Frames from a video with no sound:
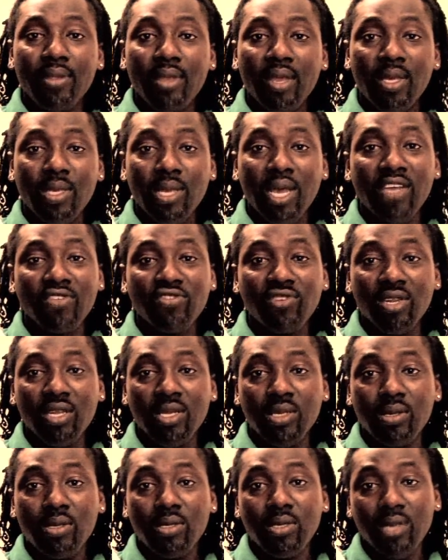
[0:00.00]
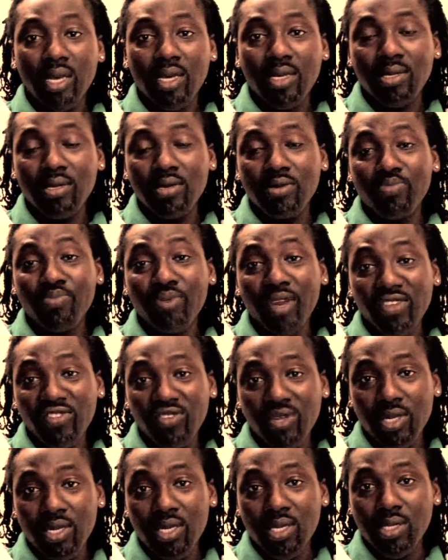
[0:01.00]
is actually societal
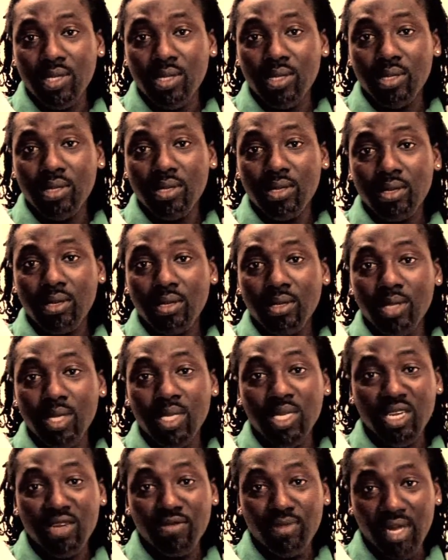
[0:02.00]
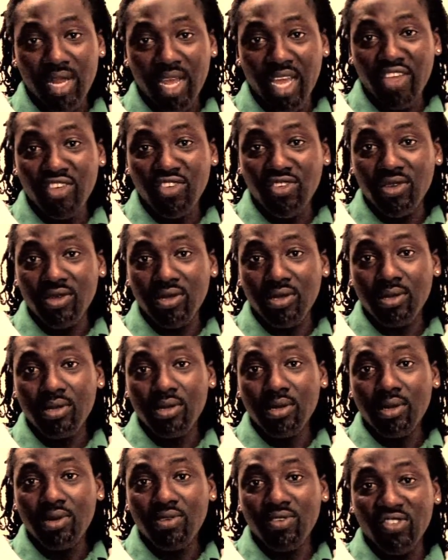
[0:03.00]
prejudice, discrimination,
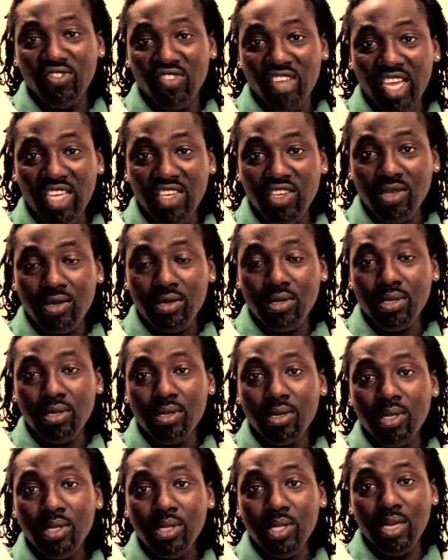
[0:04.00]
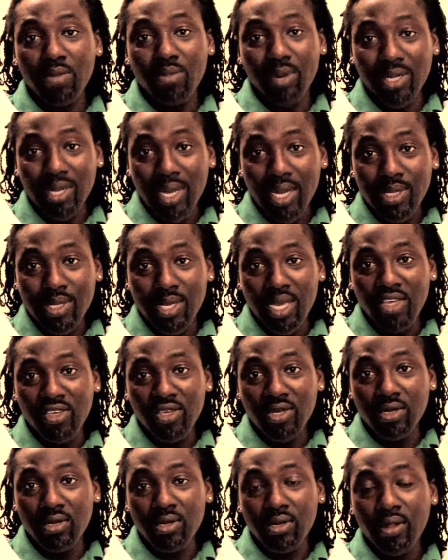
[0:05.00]
rejection,
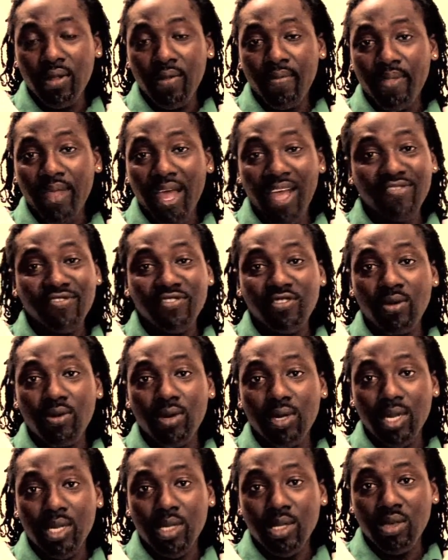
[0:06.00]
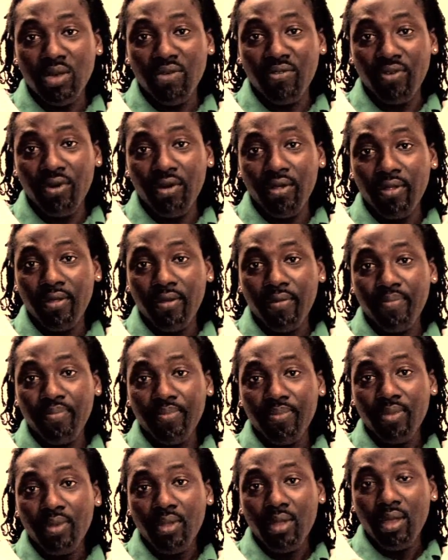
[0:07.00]
stigmatization, and so on and so forth.
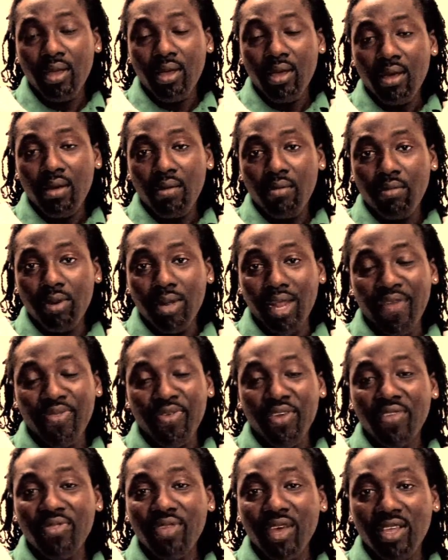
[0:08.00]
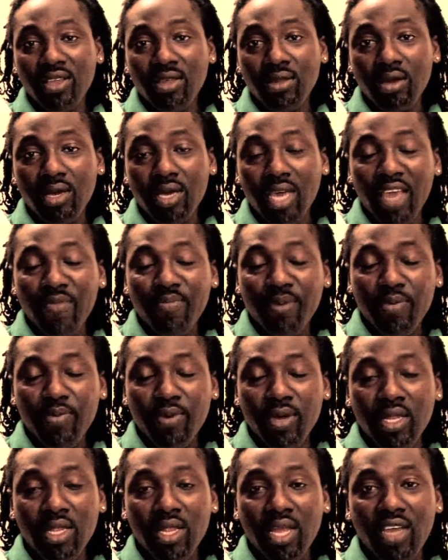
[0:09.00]
But I think that, gay people
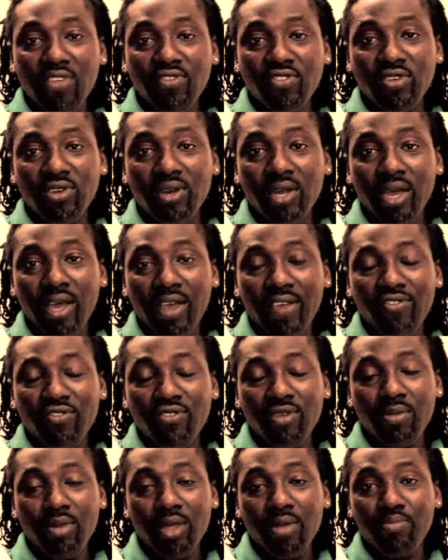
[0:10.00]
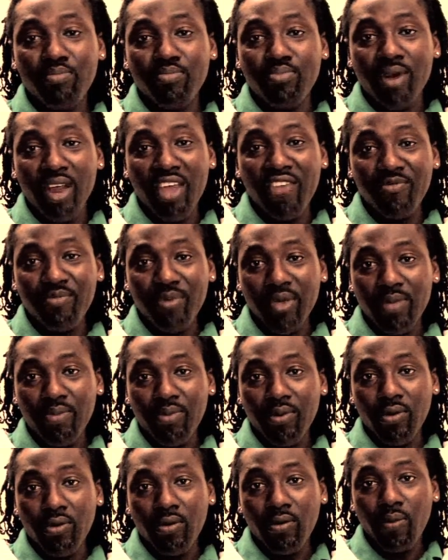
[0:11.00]
in Nigeria are extremely brave
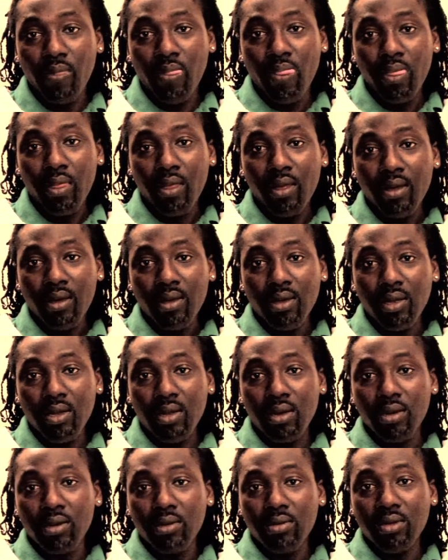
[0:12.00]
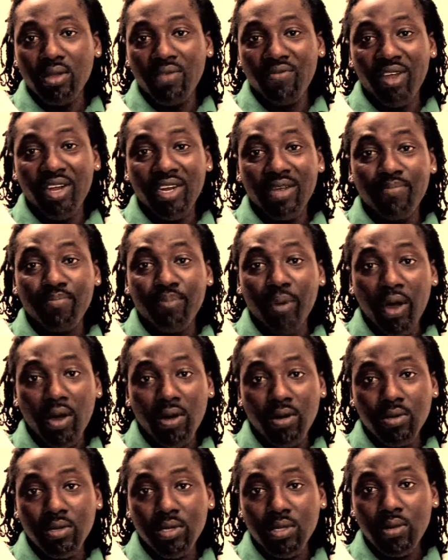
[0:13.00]
people. They're very
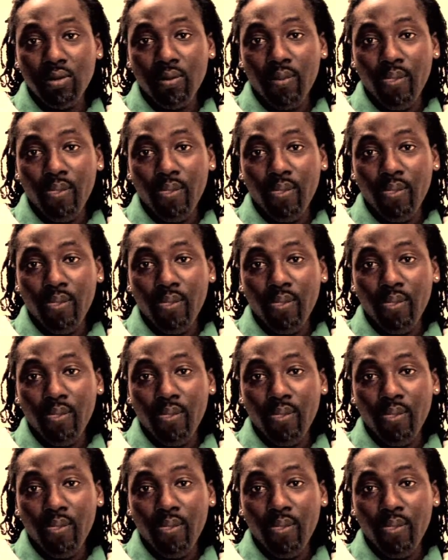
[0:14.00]
bold